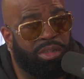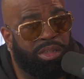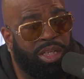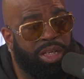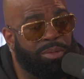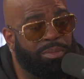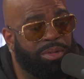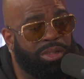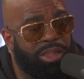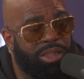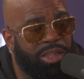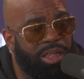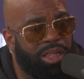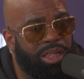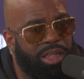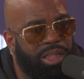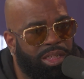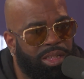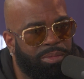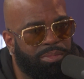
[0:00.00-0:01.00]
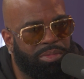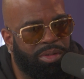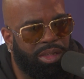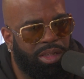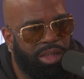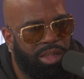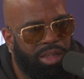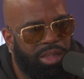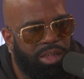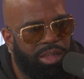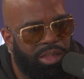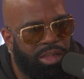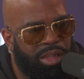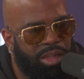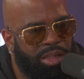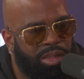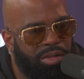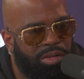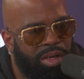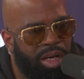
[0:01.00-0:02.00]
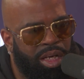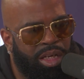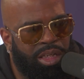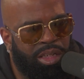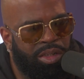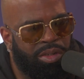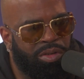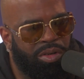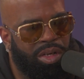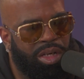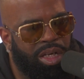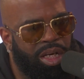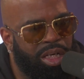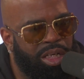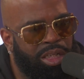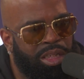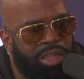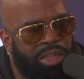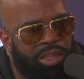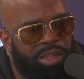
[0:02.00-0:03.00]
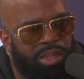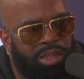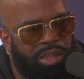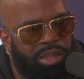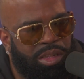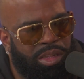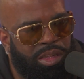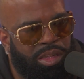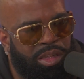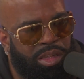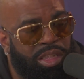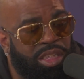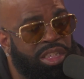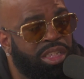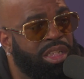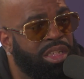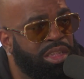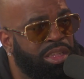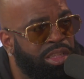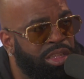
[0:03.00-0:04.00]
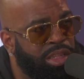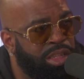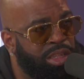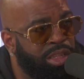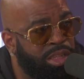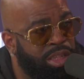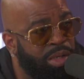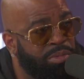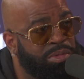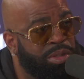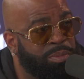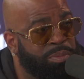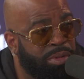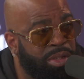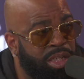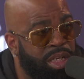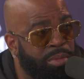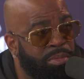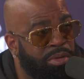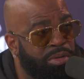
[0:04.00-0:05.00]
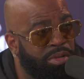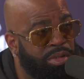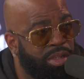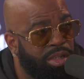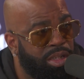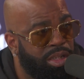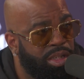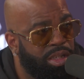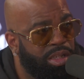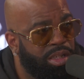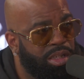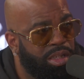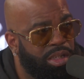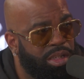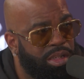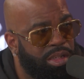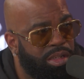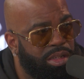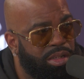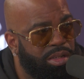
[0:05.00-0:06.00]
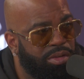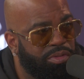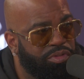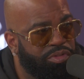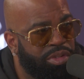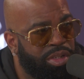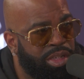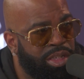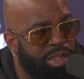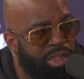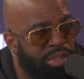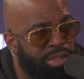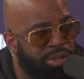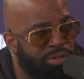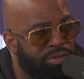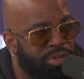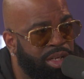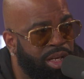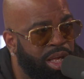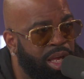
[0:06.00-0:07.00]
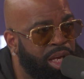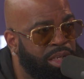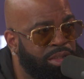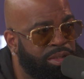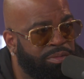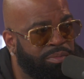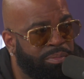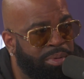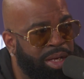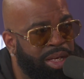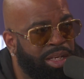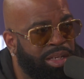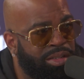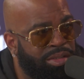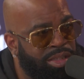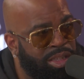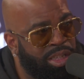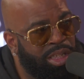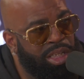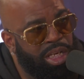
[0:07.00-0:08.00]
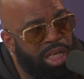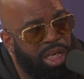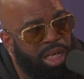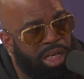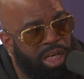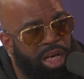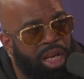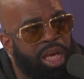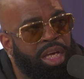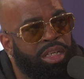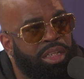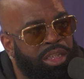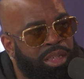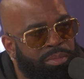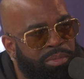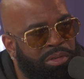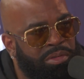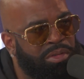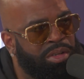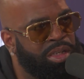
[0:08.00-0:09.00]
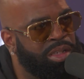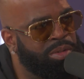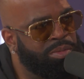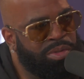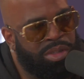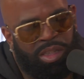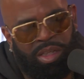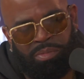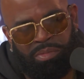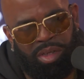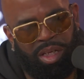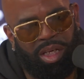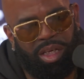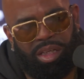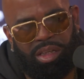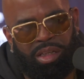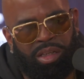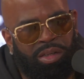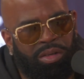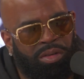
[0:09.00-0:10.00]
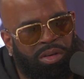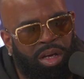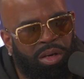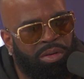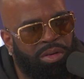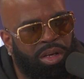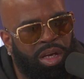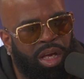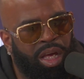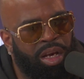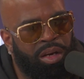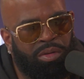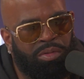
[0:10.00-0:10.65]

company that he kept, you know, I didn't know a lot of the young G's that was becoming affiliates, if not active bangers, and he had a lot of them around him. And I'm like, you know, I